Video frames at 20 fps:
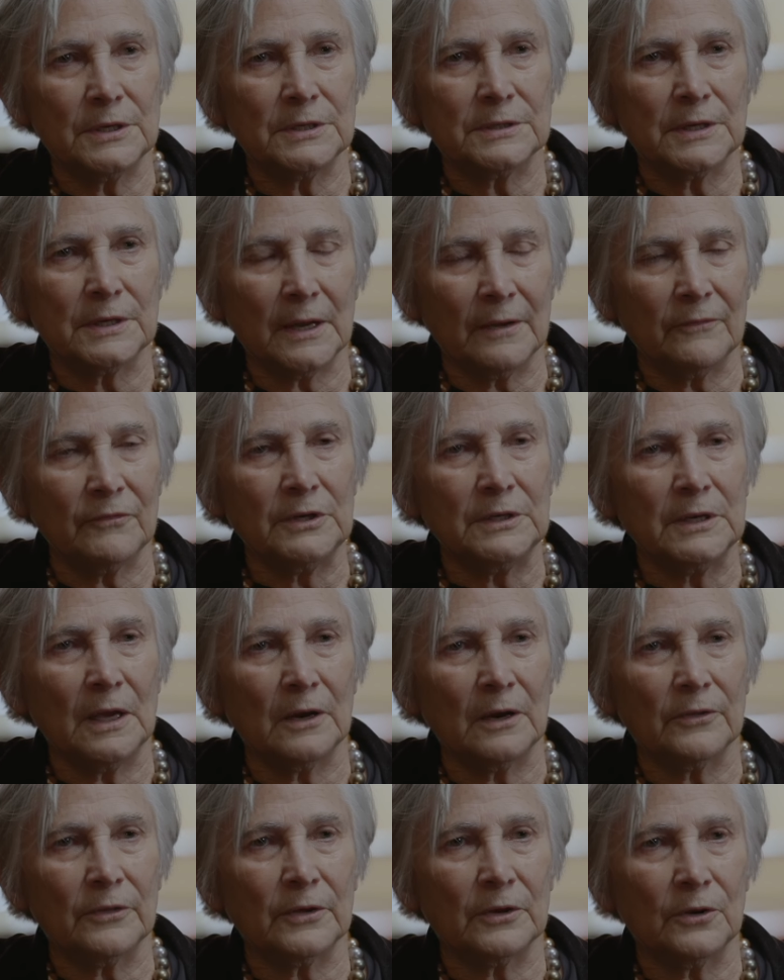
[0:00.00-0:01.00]
is that every
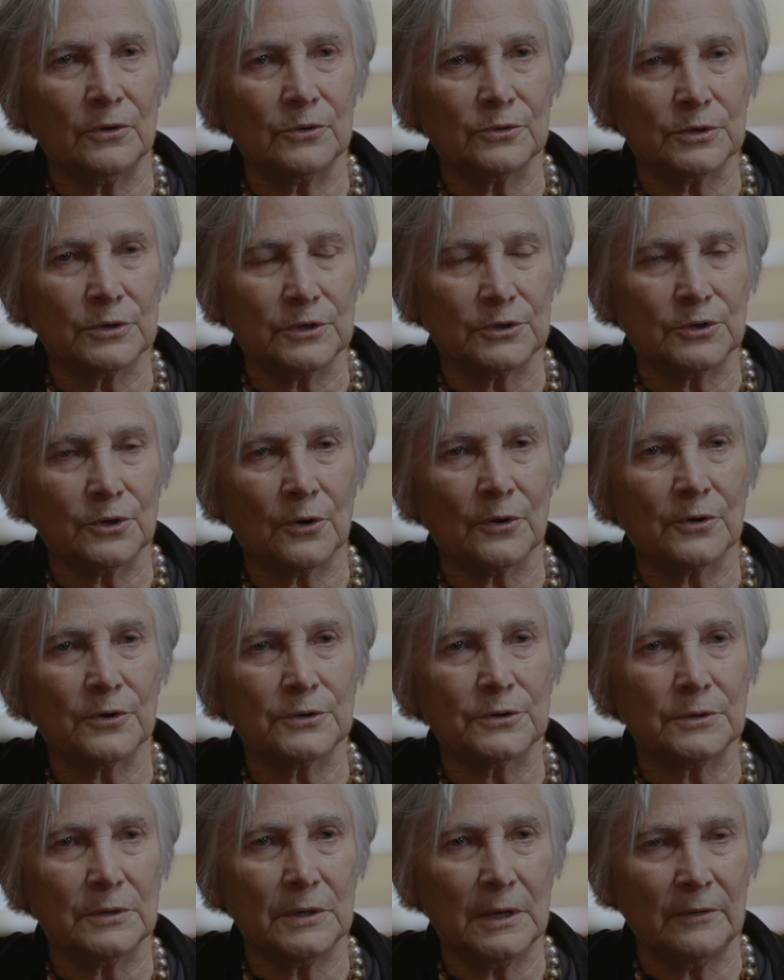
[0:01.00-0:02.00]
dollar that goes to
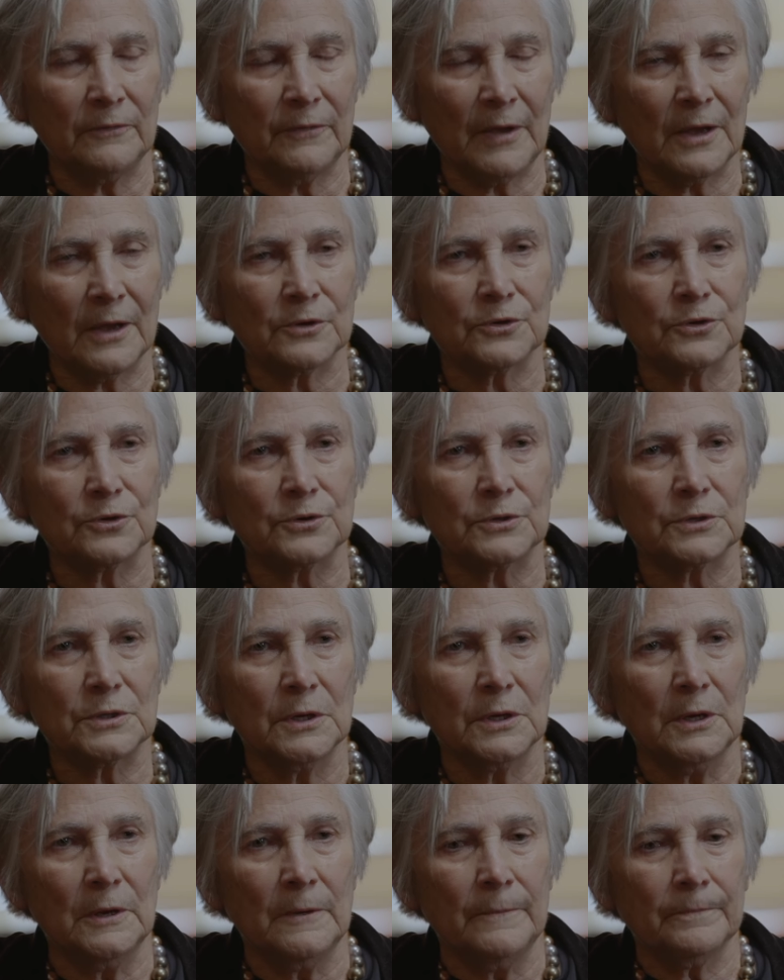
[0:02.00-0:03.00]
charter and vouchers
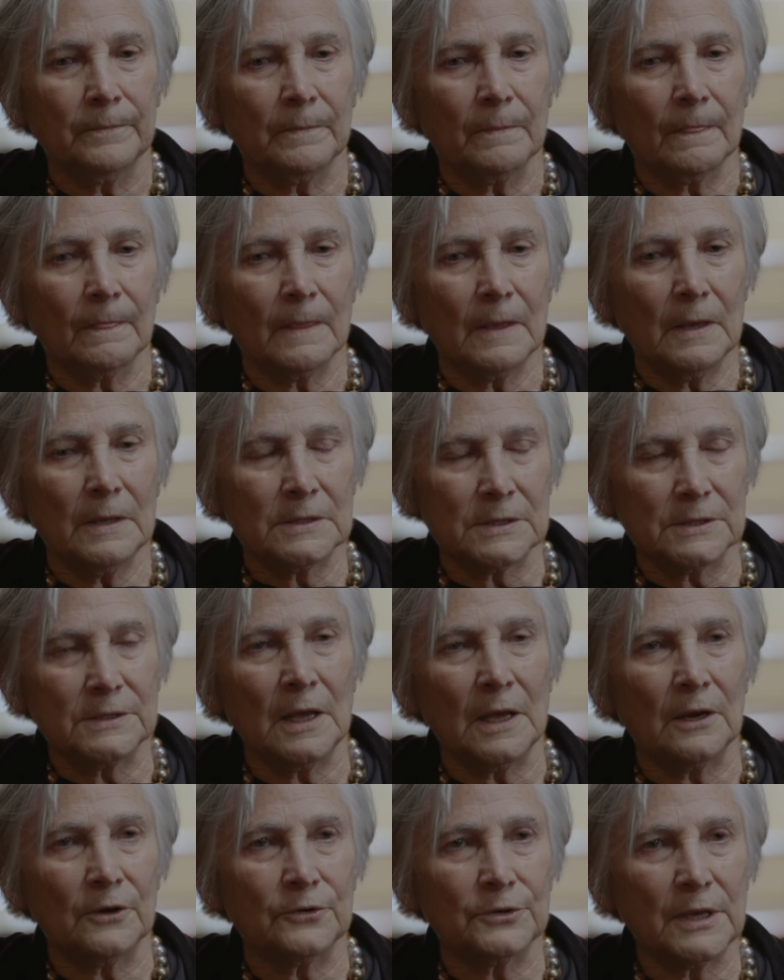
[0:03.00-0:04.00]
is a
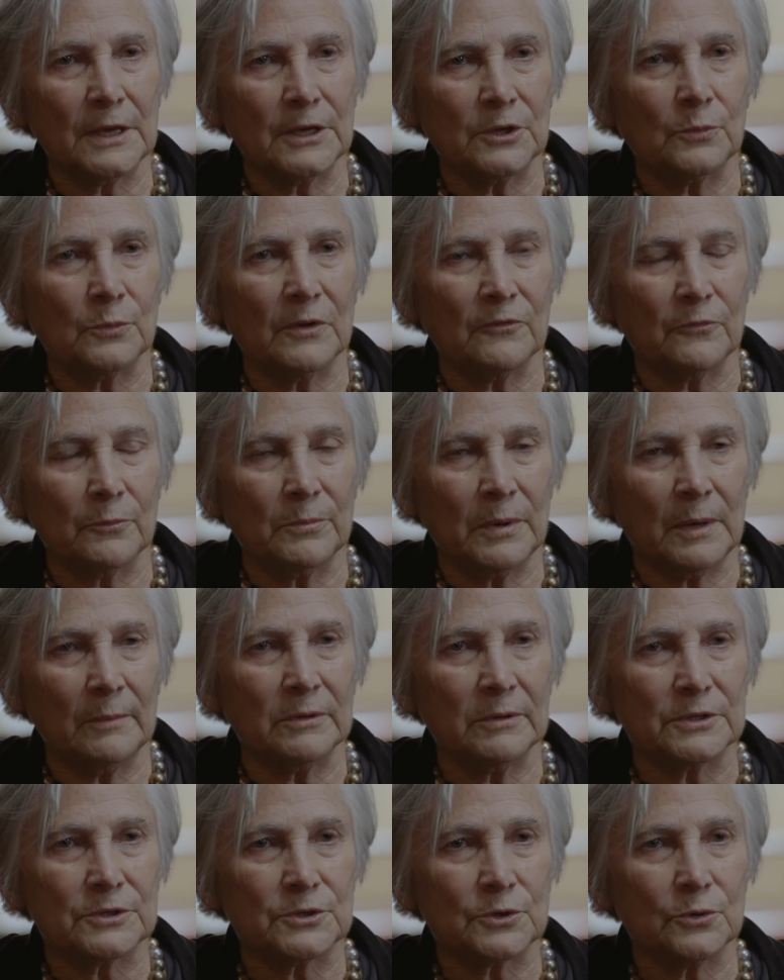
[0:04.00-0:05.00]
dollar taken away from public